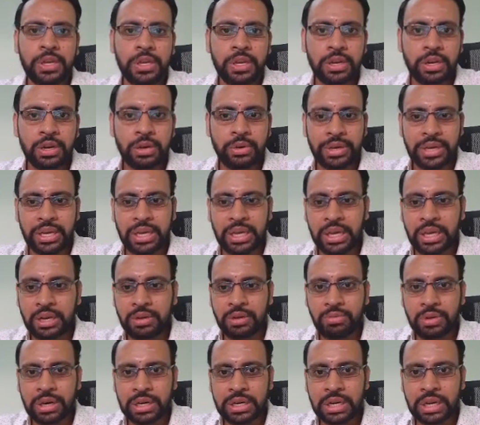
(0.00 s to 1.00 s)
Now
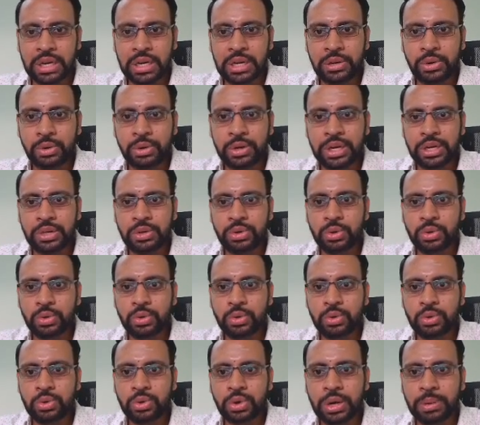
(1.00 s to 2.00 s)
again, what all you need to
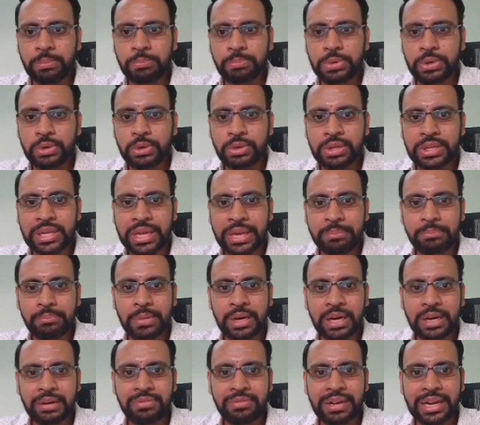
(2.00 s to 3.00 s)
do to compute the m
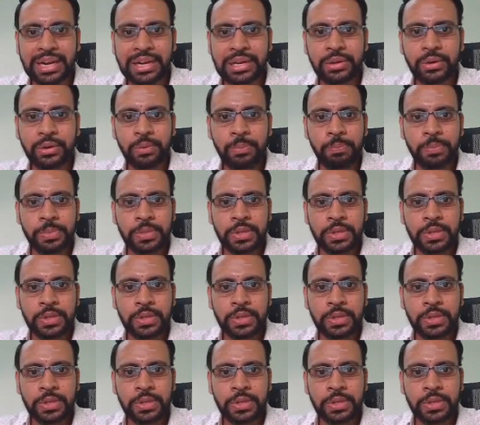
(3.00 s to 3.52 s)
bar value?